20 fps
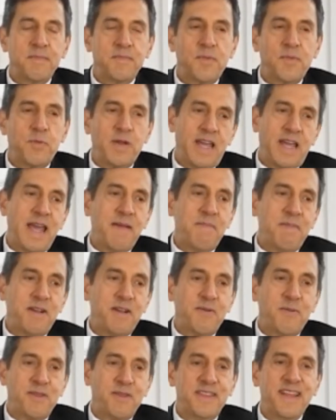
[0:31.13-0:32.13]
we came
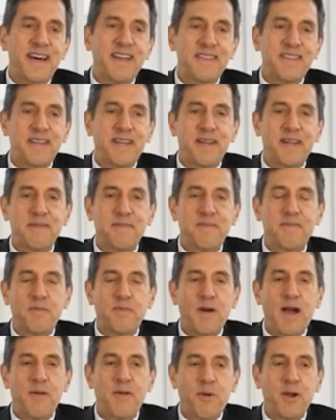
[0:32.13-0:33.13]
here with nothing, and
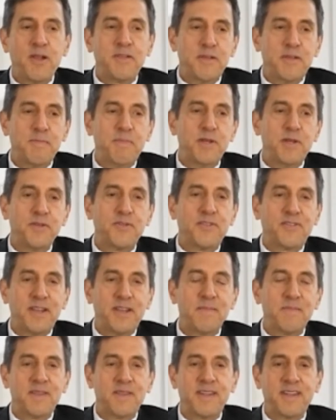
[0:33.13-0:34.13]
I wanted to build
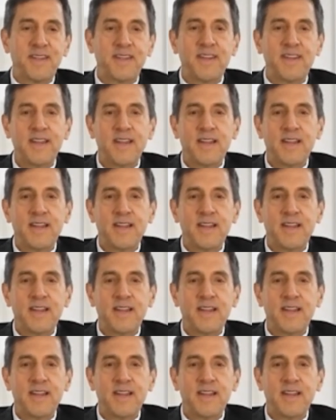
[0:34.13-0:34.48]
something,